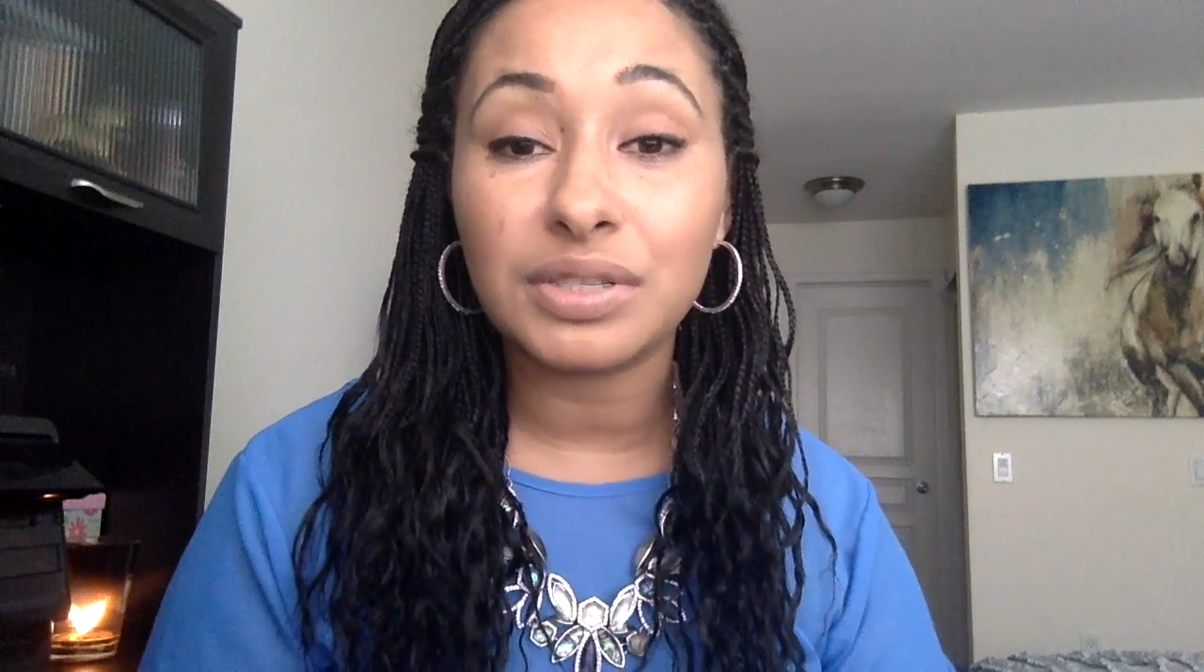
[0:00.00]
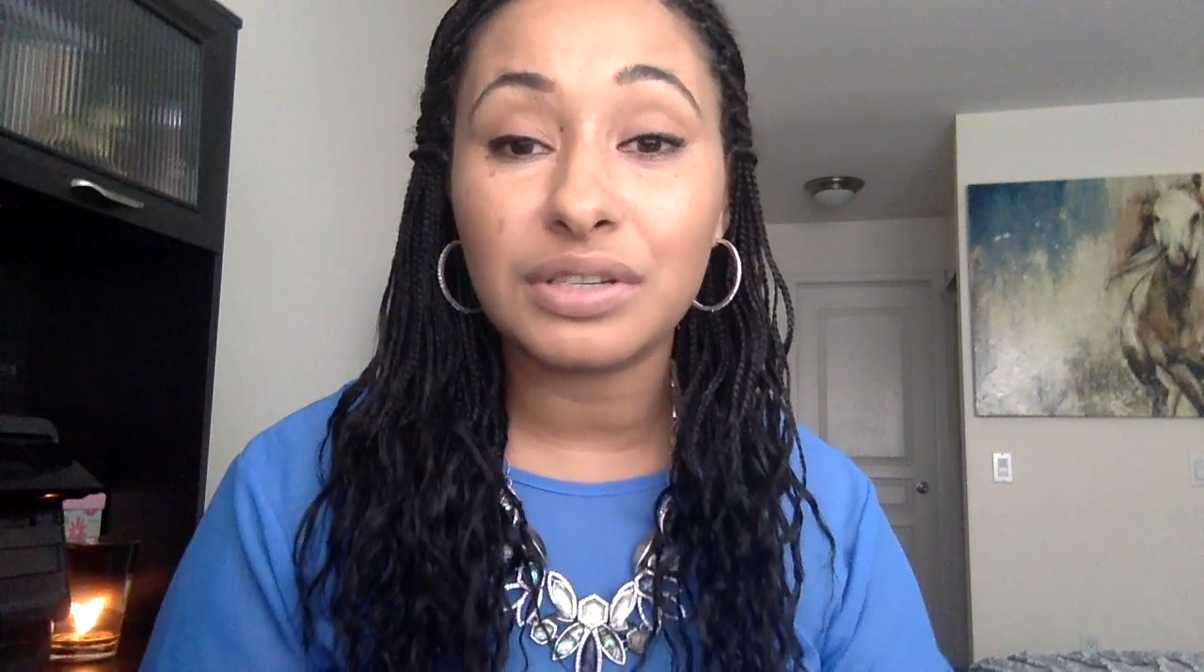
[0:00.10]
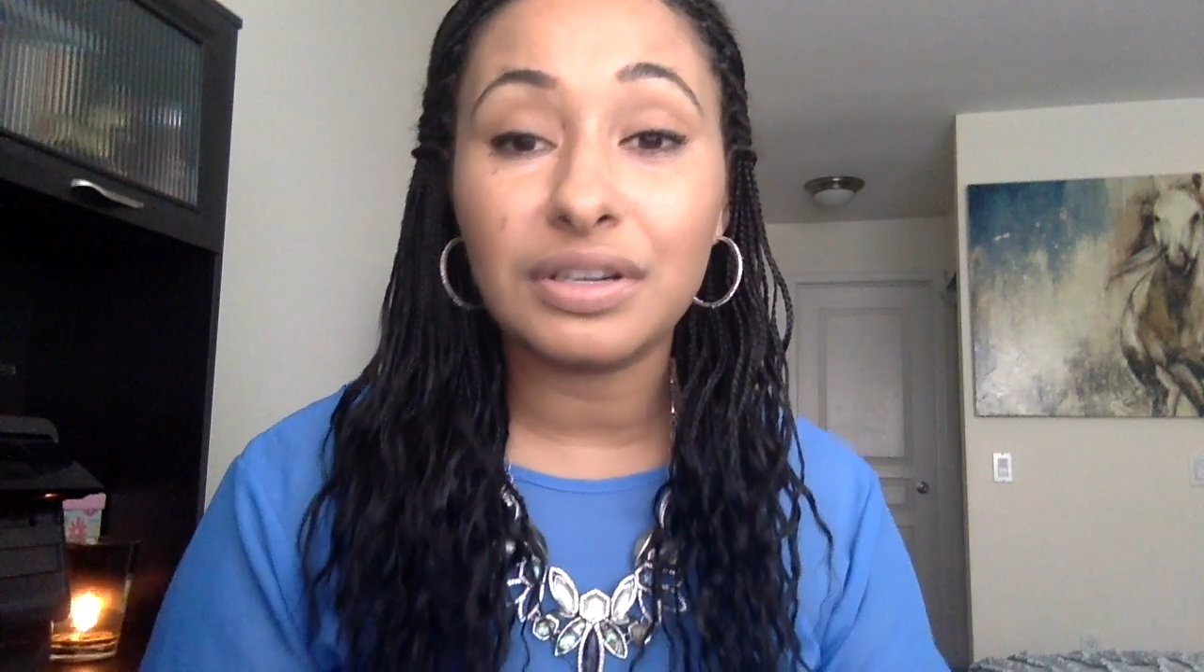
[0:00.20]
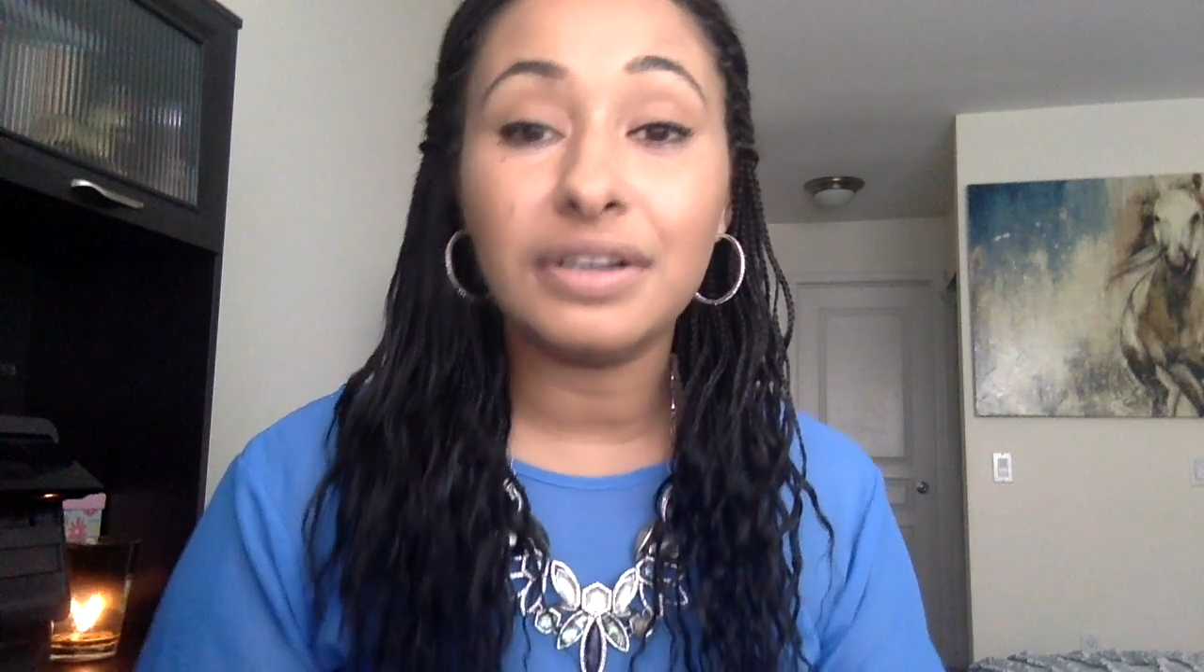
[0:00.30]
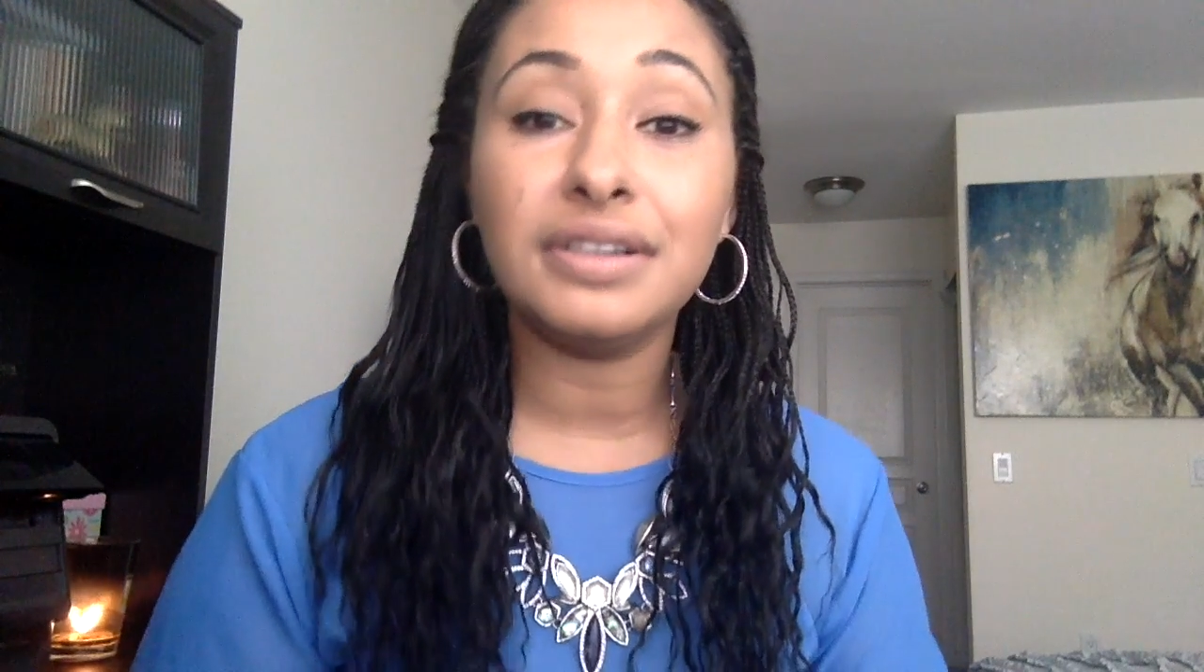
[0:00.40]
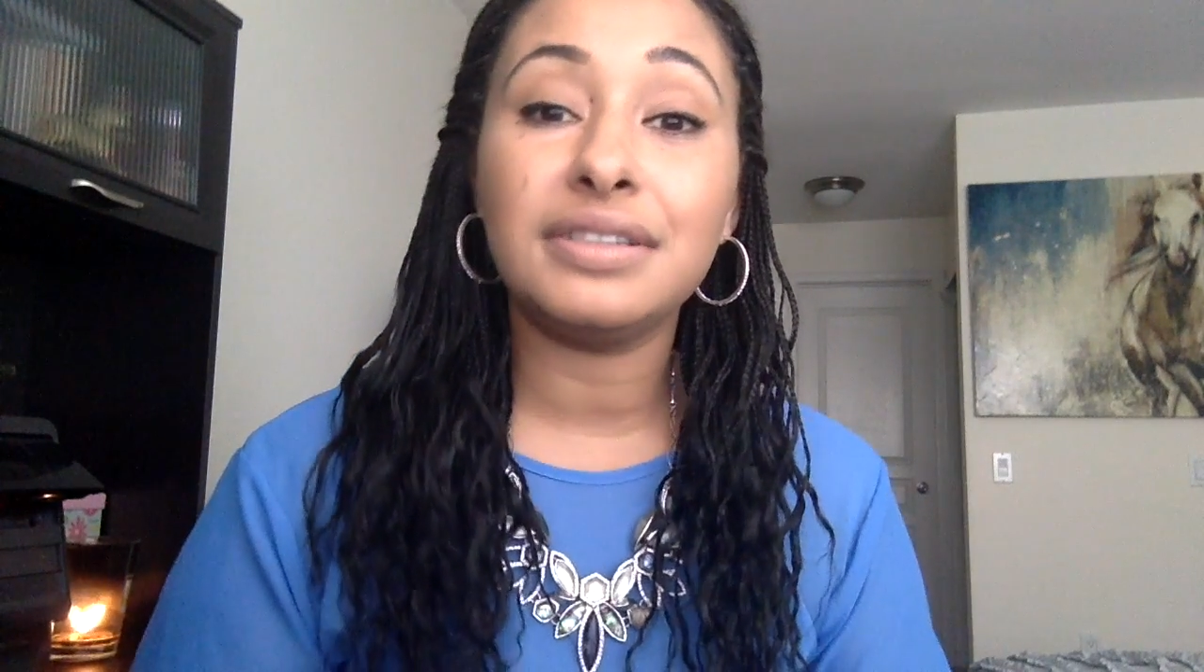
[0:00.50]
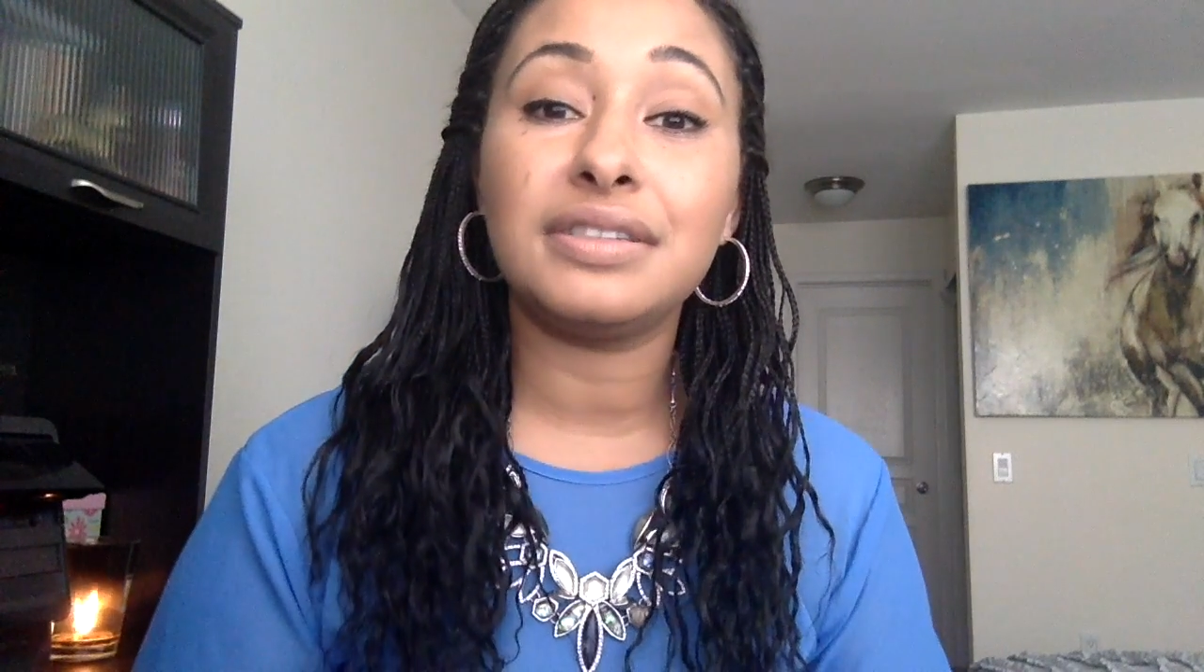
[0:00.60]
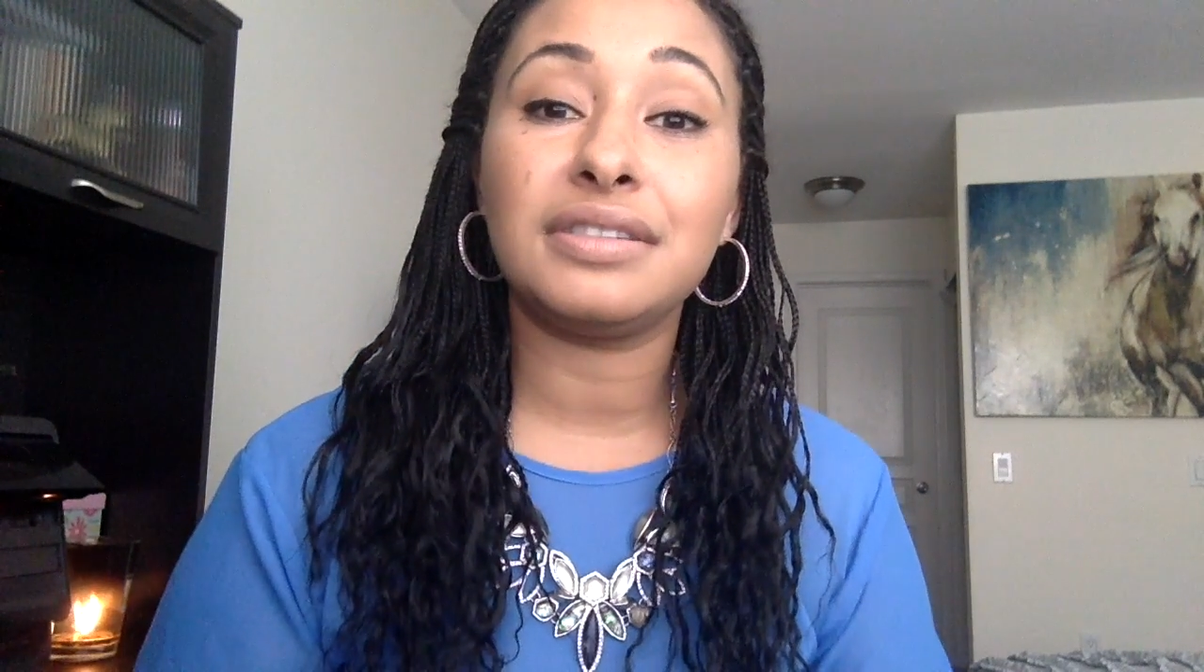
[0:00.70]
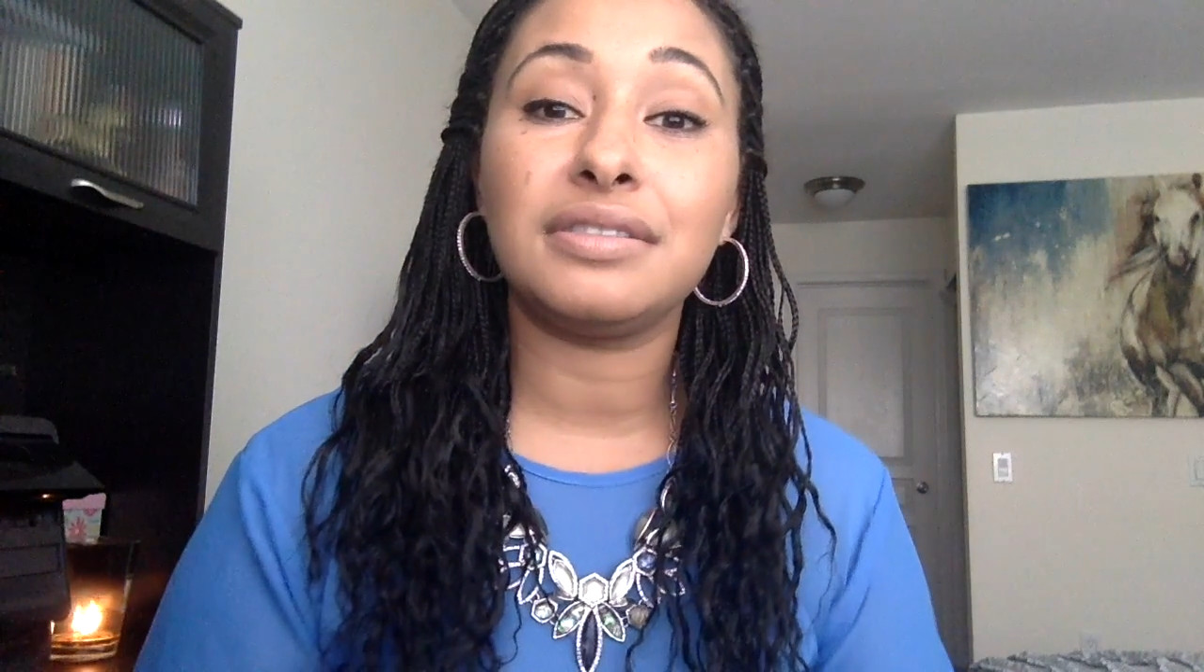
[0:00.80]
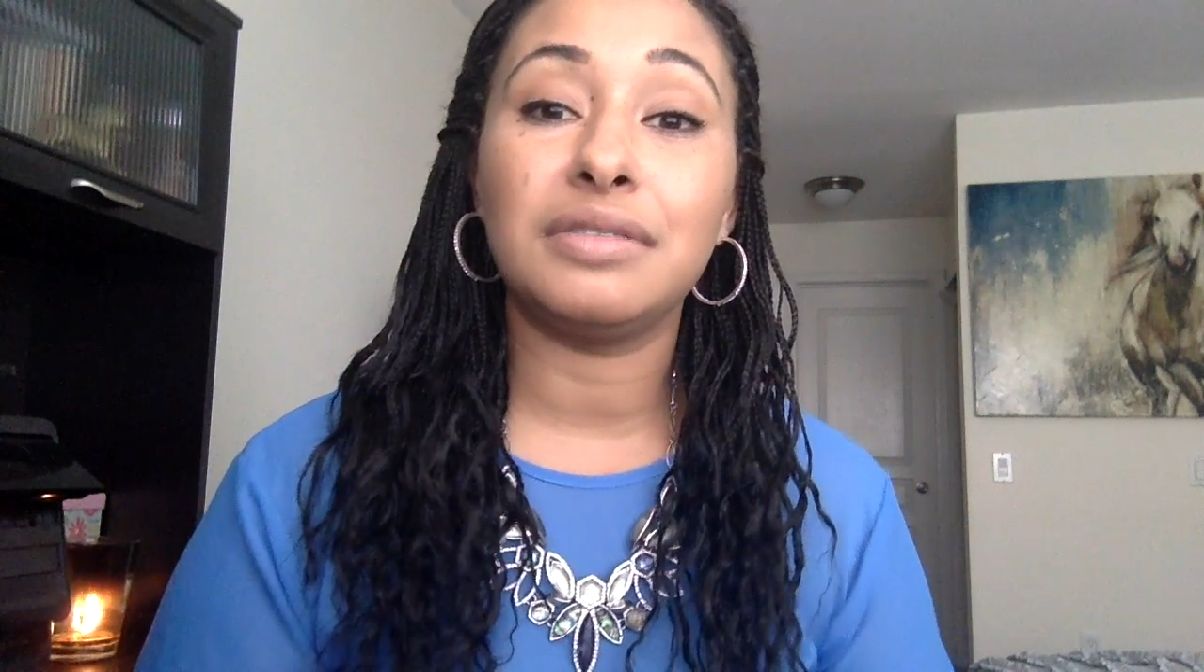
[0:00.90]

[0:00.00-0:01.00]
to nurse,